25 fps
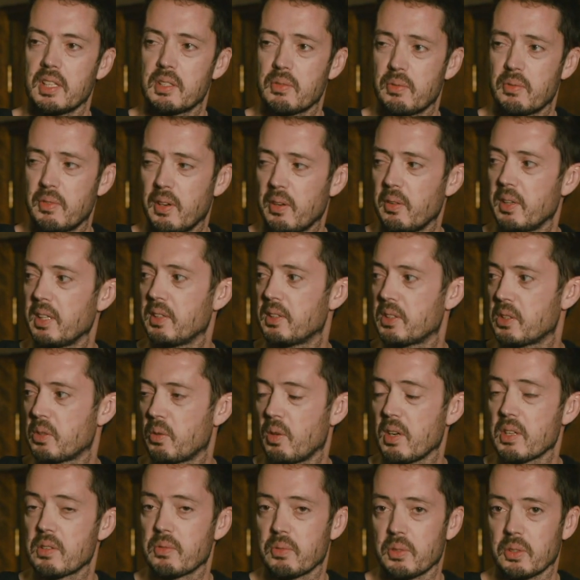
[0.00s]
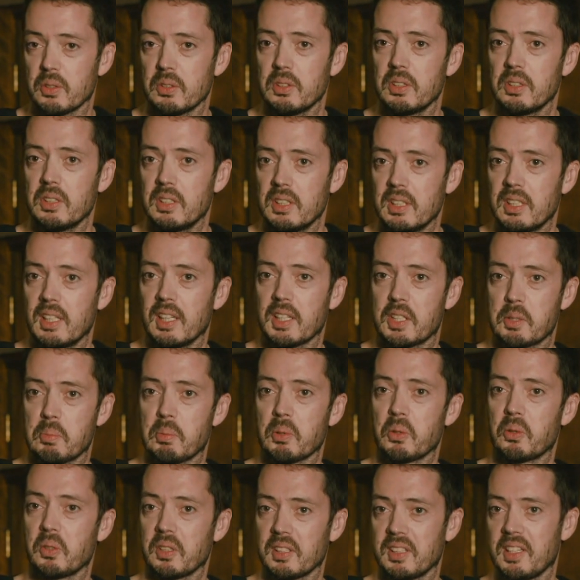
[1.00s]
It's very stressful
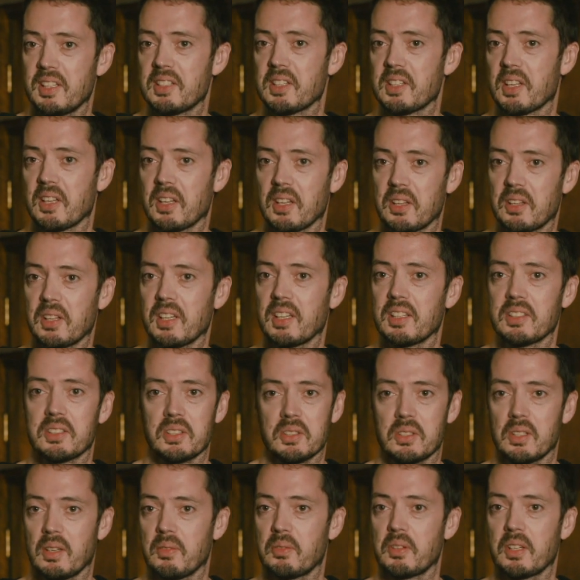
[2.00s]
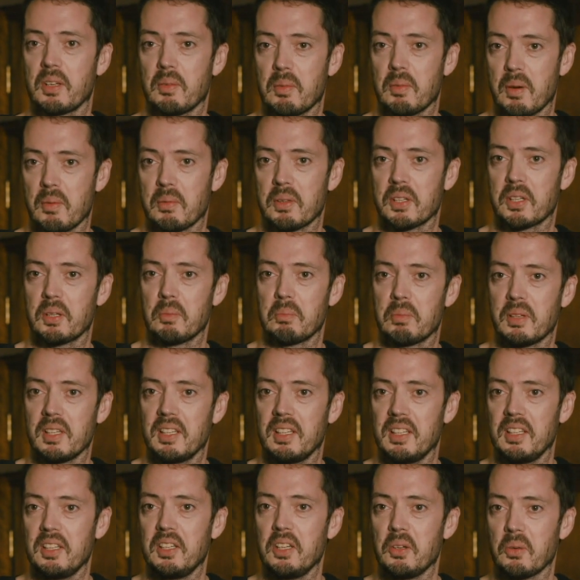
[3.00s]
exploring these other things, because you have to come up with a
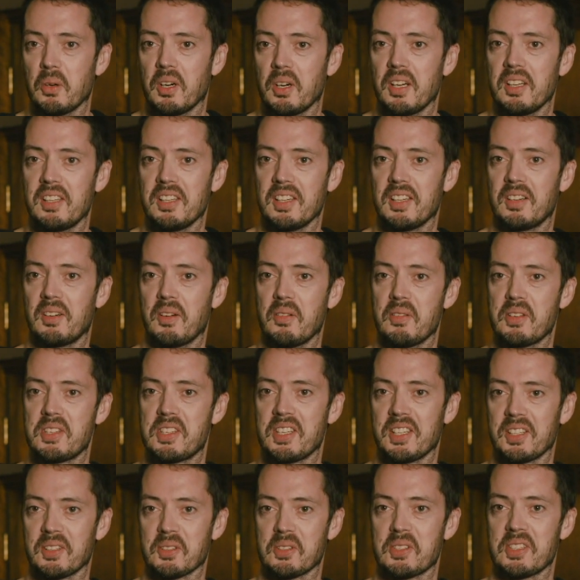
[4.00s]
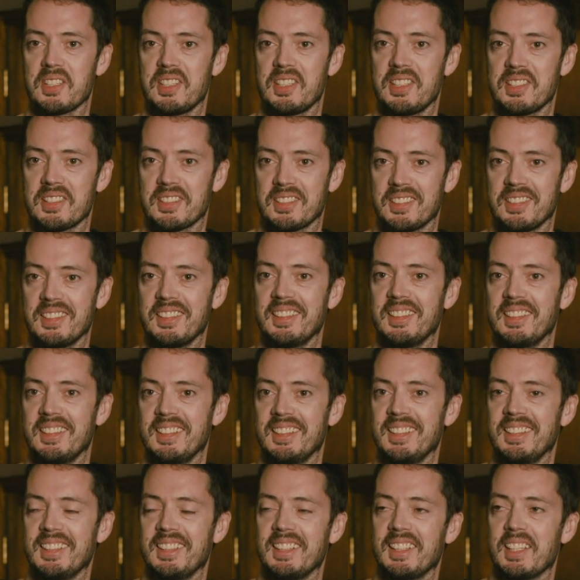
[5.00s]
completely new idea every single season.
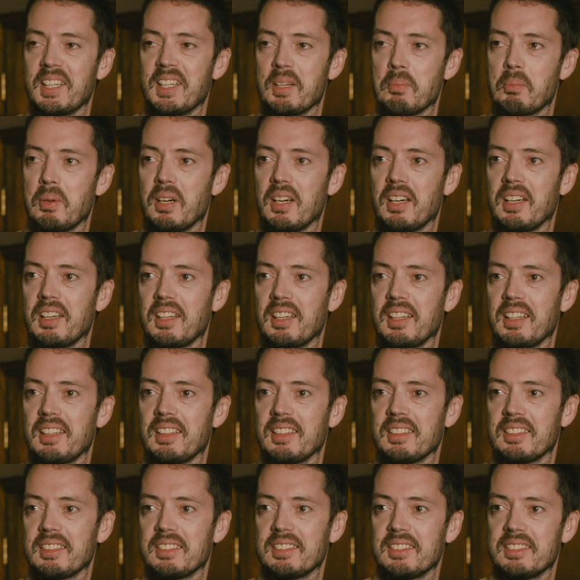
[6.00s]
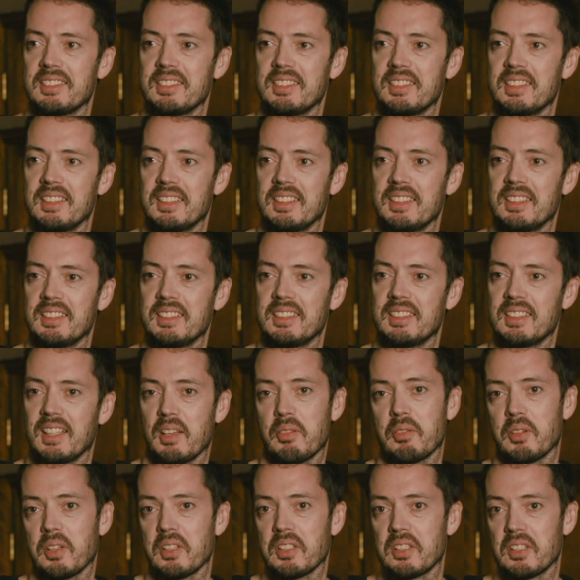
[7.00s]
But
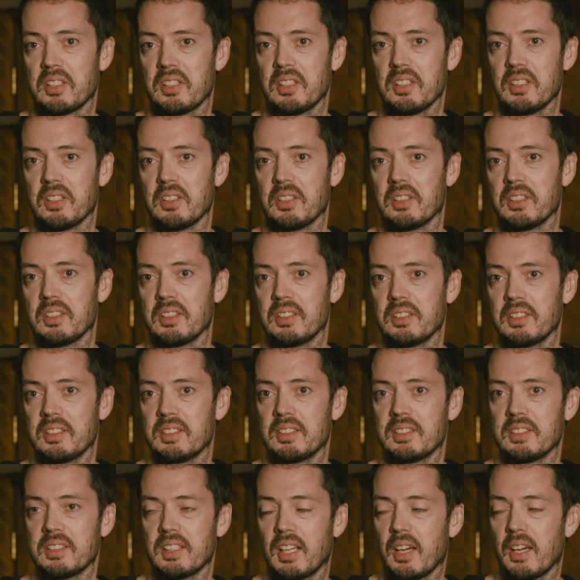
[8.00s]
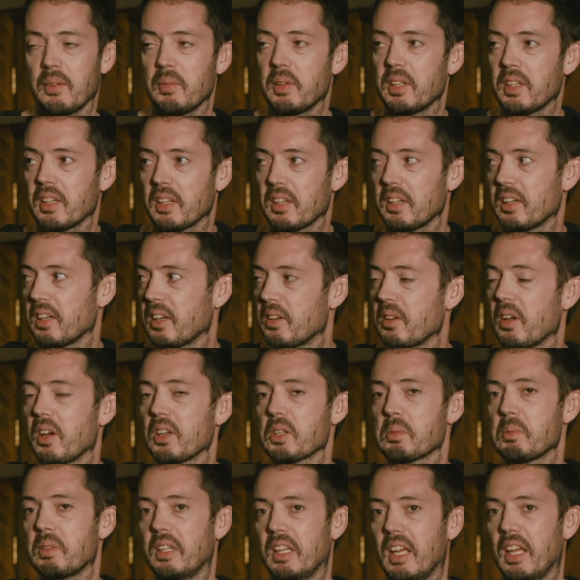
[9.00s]
they're fun to do. I mean, I don't know,
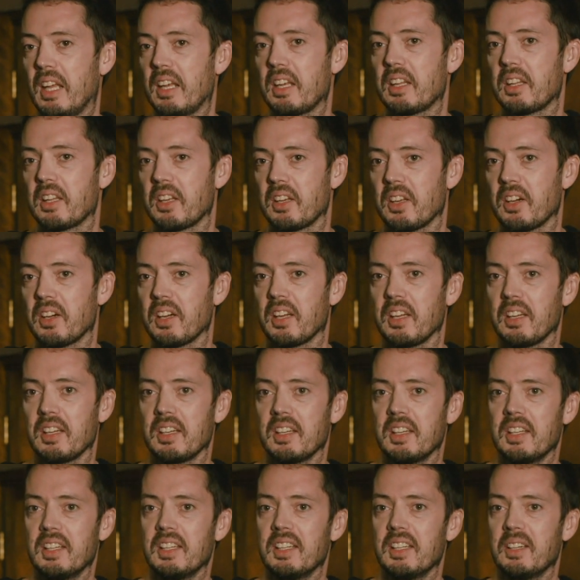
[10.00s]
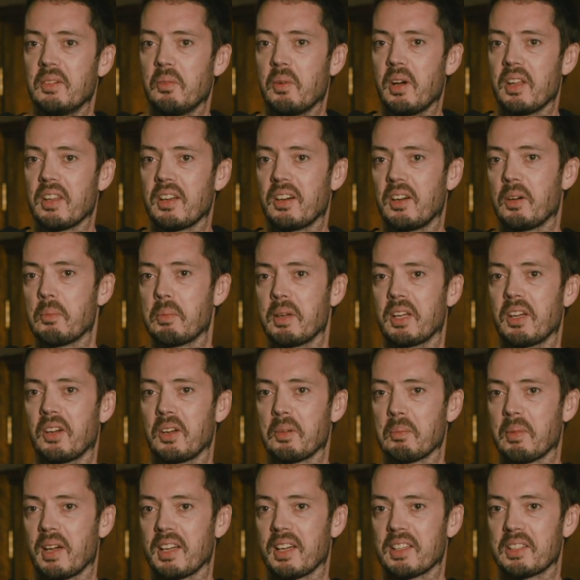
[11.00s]
ask me at the end of the night whether I'll be
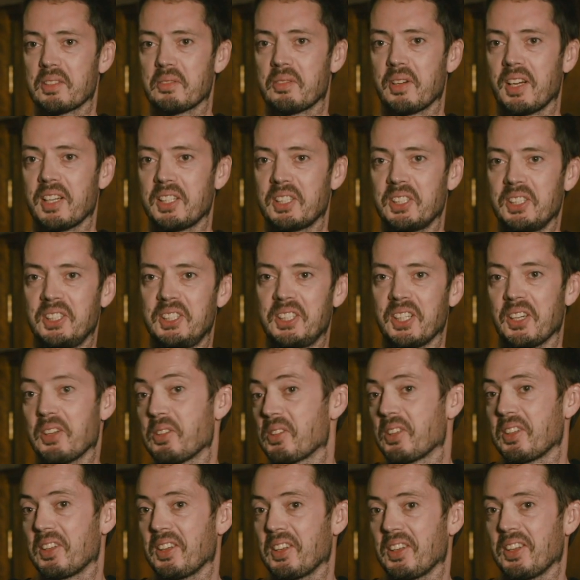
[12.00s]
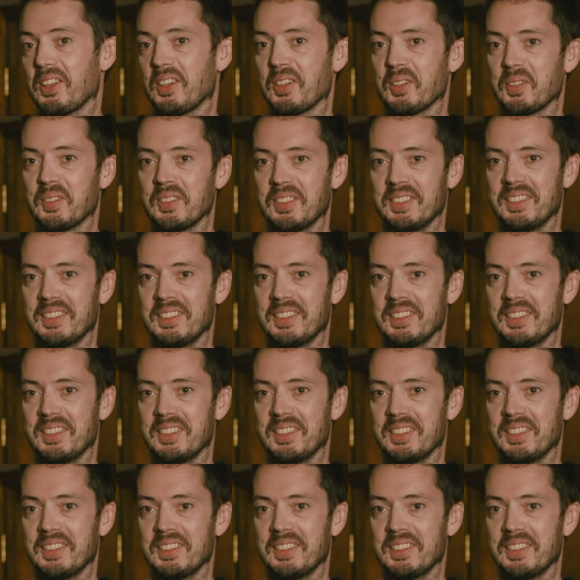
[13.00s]
going back to fashion shows. I don't know.